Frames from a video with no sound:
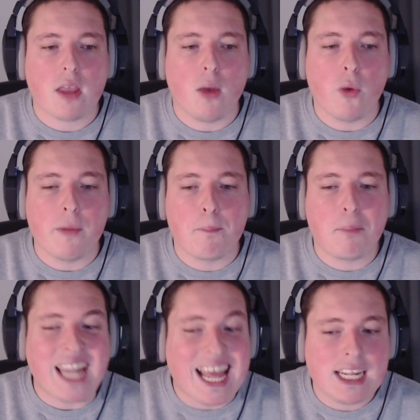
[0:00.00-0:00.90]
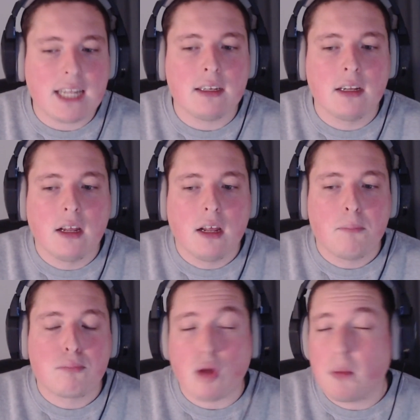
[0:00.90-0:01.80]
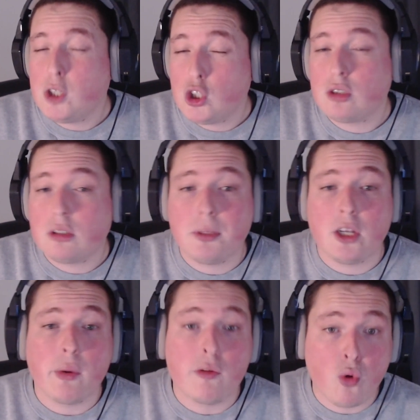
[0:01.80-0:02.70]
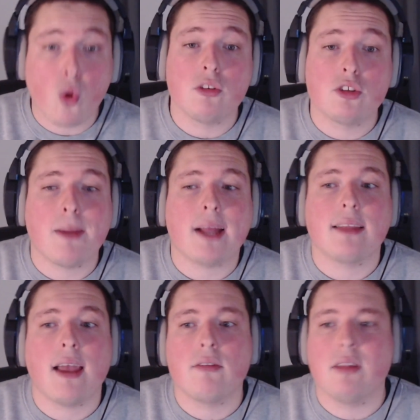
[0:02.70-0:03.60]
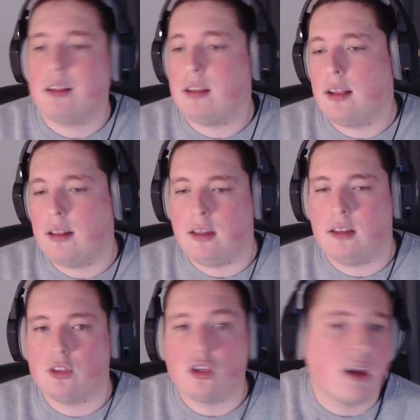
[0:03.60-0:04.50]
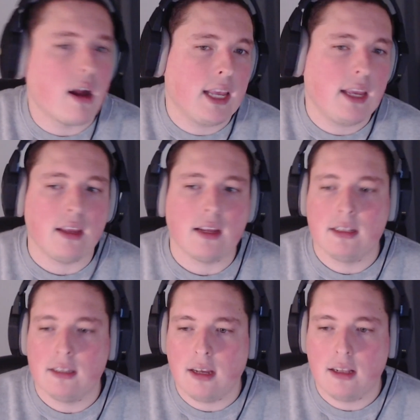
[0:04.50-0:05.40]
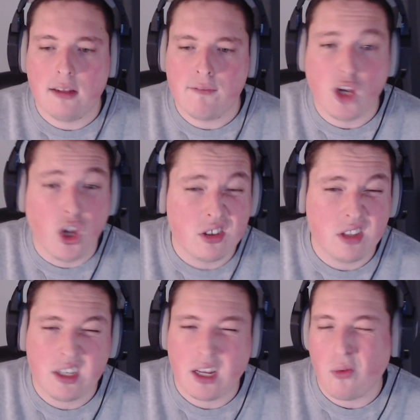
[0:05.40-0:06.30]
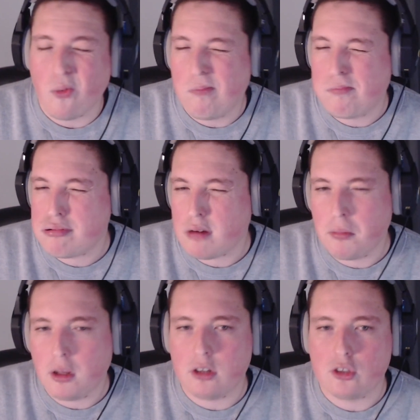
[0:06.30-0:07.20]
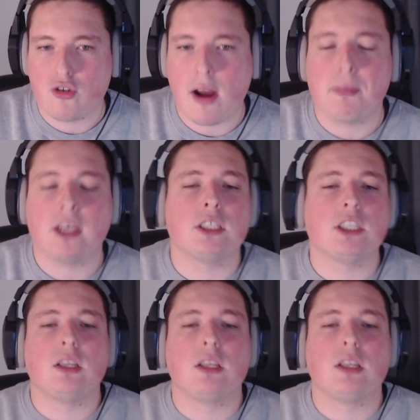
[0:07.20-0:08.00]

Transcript: We're planning... probably just to be doing Raw and SmackDown. The Sunday Night Heat and the Velocity we're probably going to scrap because